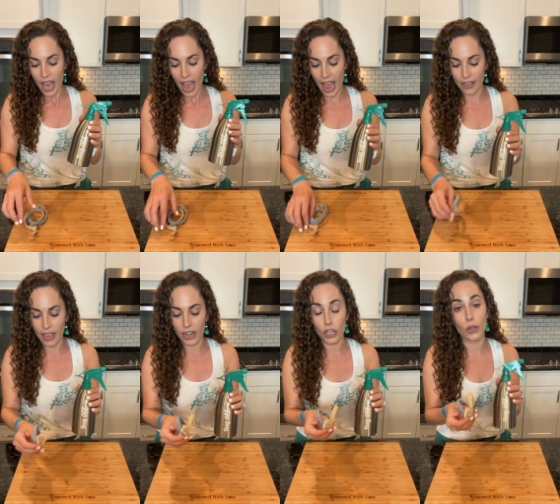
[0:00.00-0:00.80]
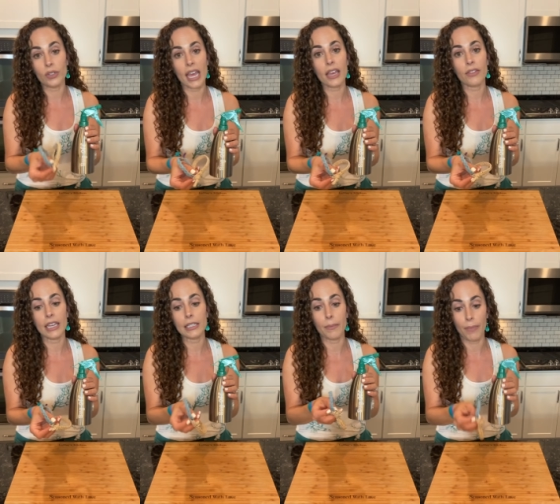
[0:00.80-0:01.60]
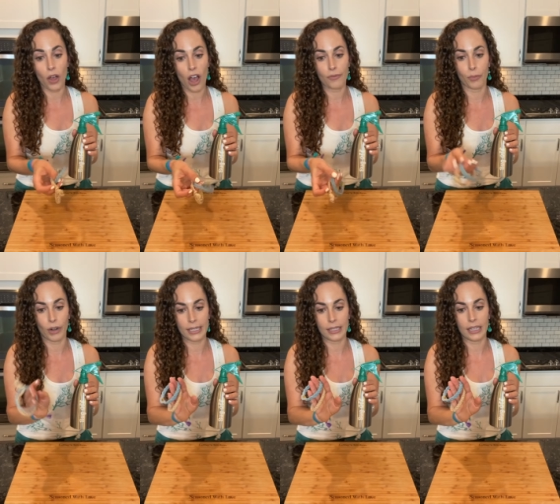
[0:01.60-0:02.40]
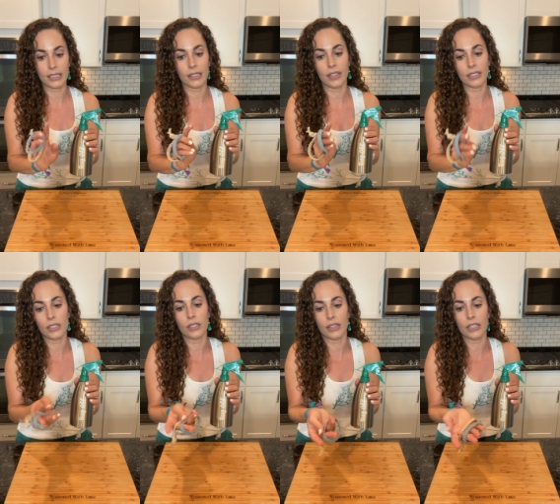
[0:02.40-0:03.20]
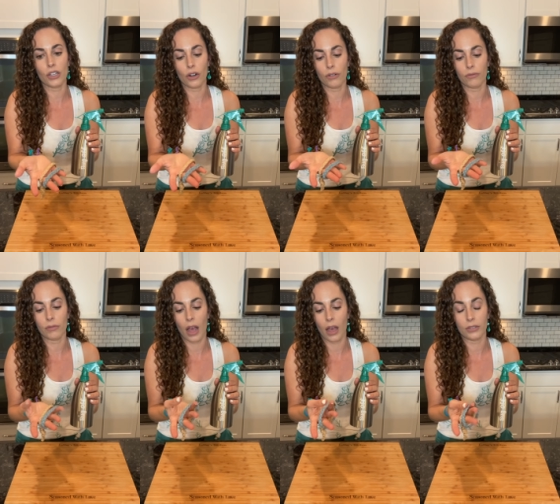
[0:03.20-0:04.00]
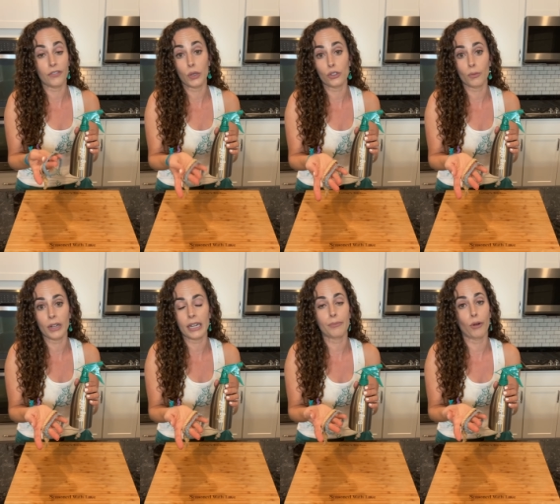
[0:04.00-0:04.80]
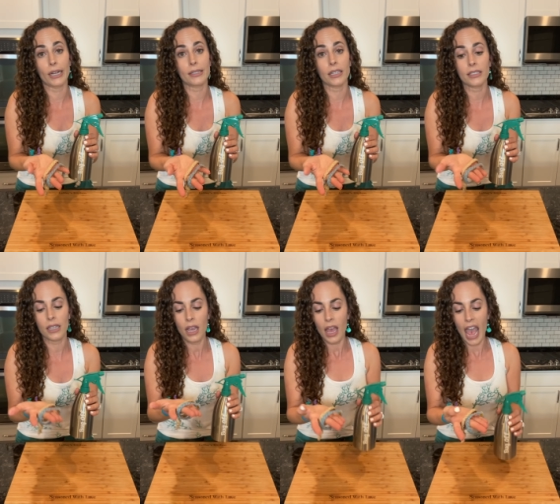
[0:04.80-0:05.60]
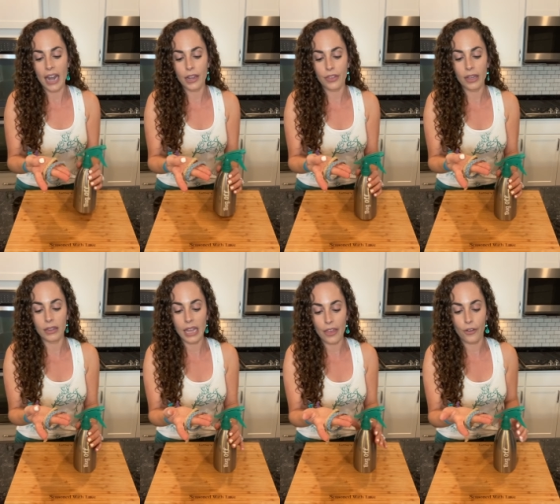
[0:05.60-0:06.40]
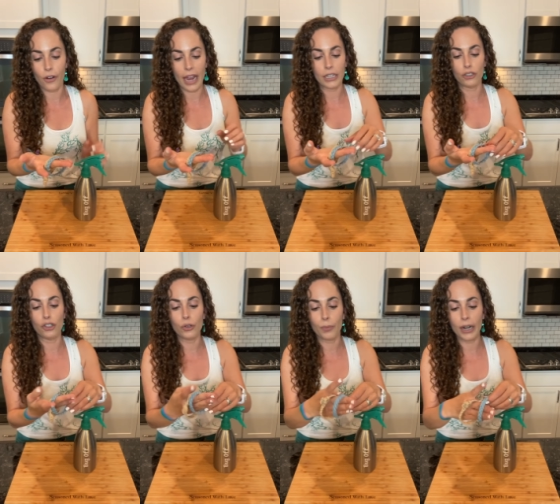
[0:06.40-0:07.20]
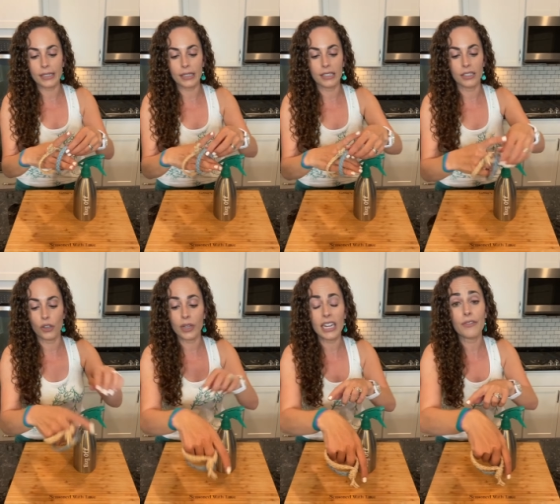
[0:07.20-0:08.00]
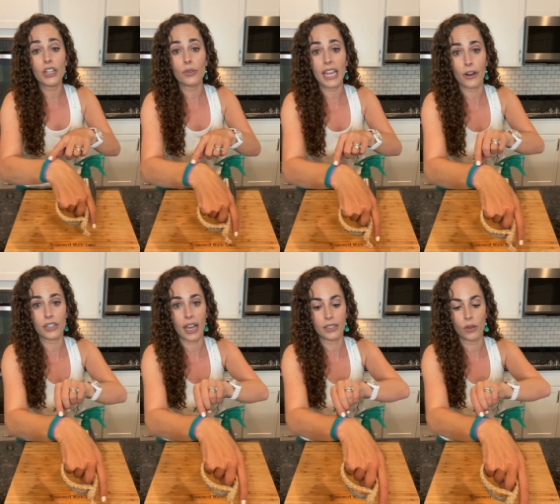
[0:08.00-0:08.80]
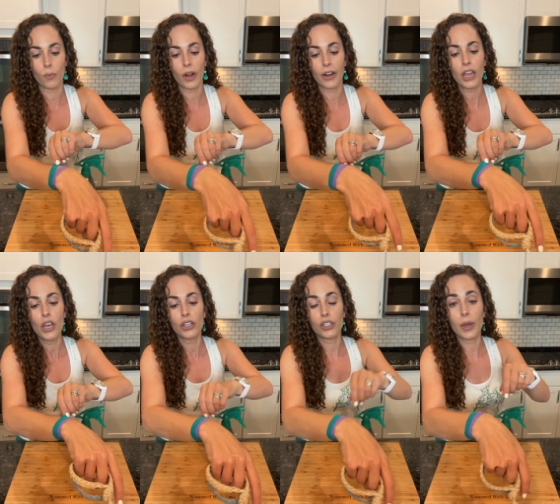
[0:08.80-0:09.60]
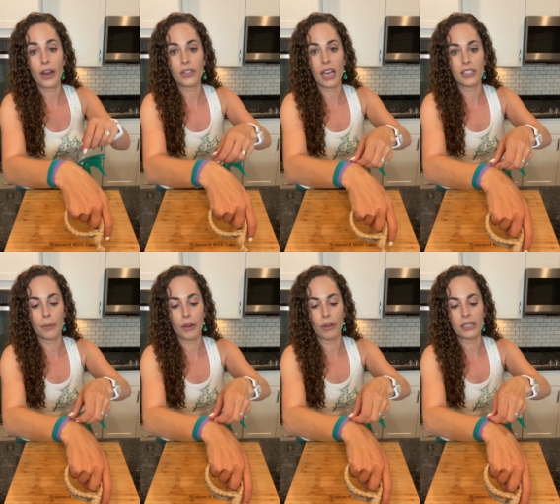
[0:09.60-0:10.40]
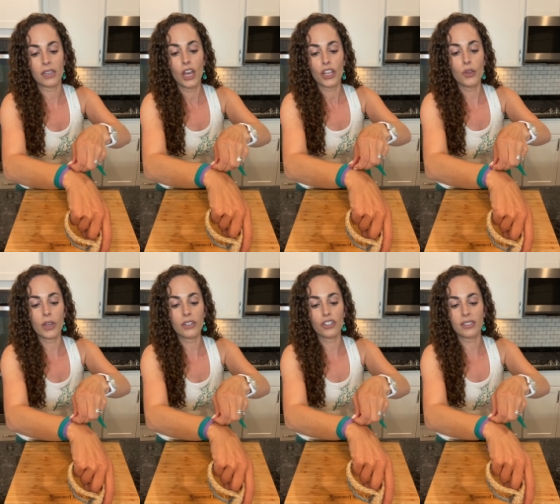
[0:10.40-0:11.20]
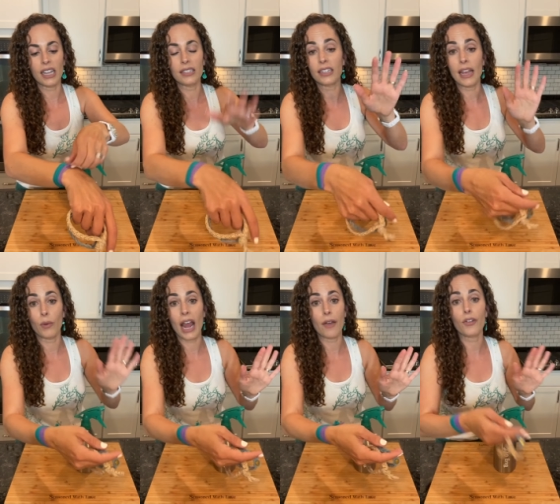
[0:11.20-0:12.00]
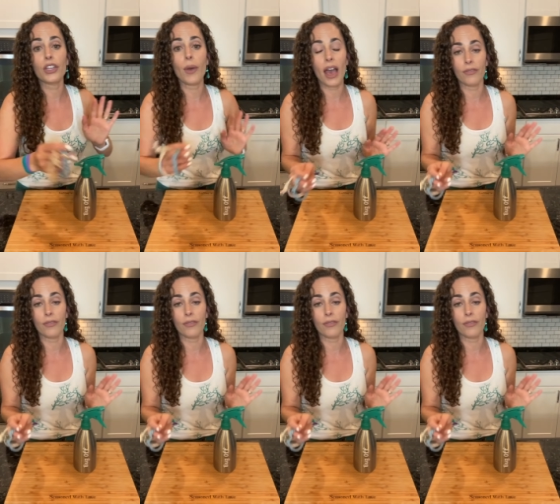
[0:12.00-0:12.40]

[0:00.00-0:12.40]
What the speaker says: And then you take these bug off bracelets. These are diffuser bracelets, anything leather, any jute bracelets. You can even use hair ties. So I'm wearing 2 hair ties on my wrist. You can just designate whatever you have